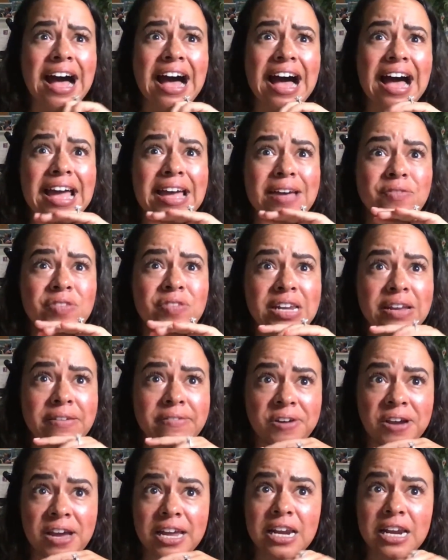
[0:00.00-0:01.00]
I have
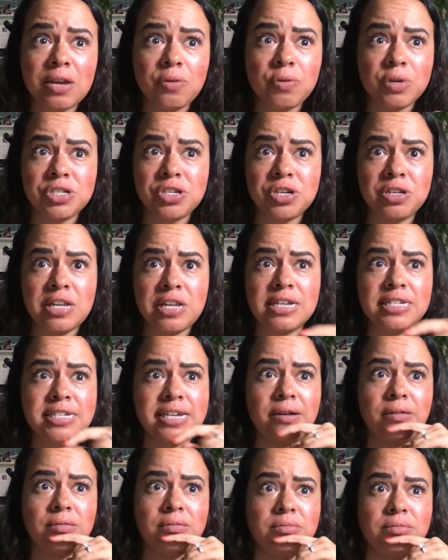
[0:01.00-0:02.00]
never had anyone turn that
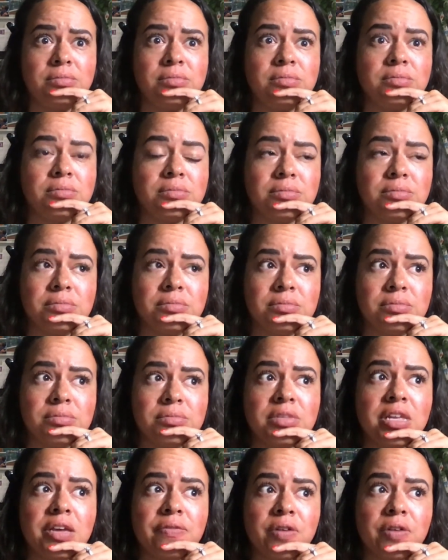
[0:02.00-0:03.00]
down.
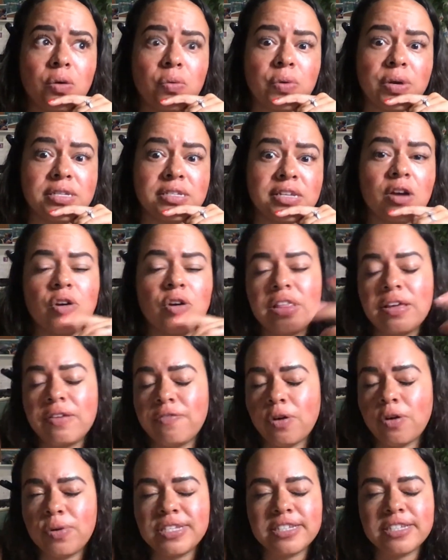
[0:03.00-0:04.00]
They've always
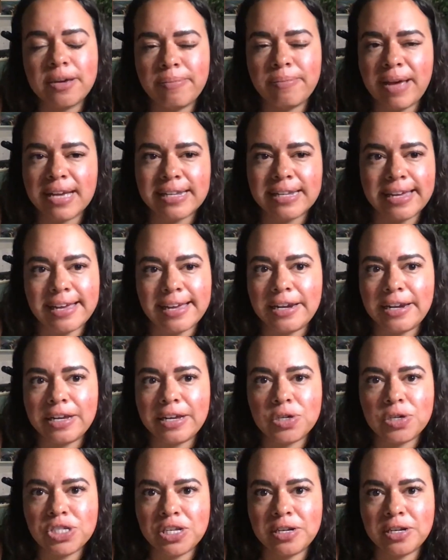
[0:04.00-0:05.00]
come back like and
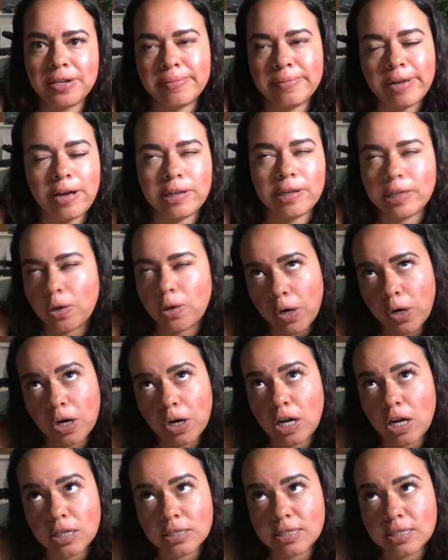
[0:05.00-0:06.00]
negotiated a lower
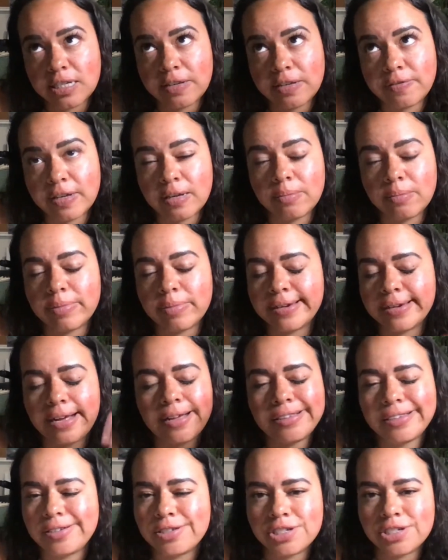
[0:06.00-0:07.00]
cost even, but
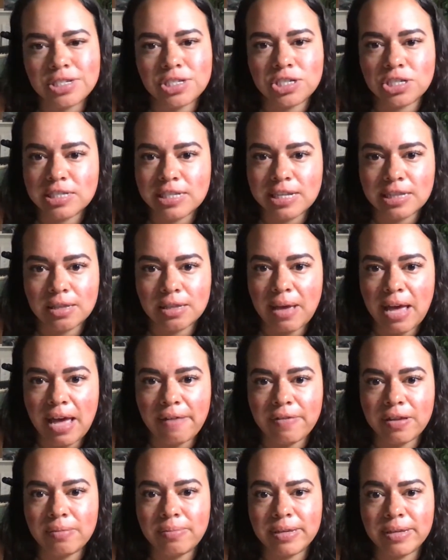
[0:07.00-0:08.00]
I'll usually just let them
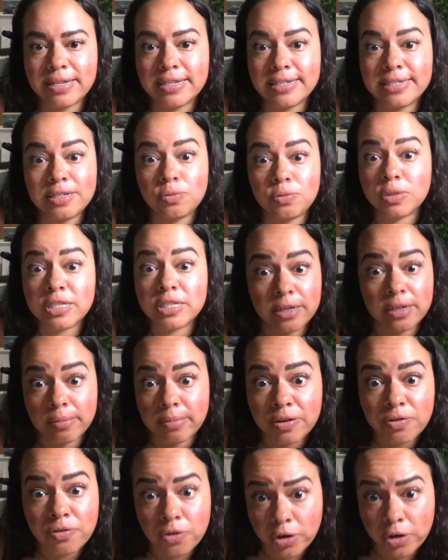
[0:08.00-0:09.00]
have it because it was going to
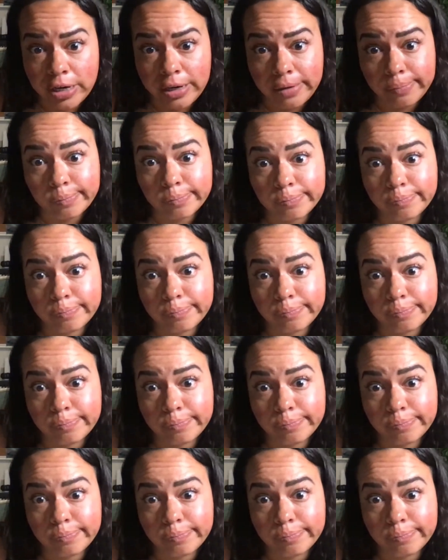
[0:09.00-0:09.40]
be free.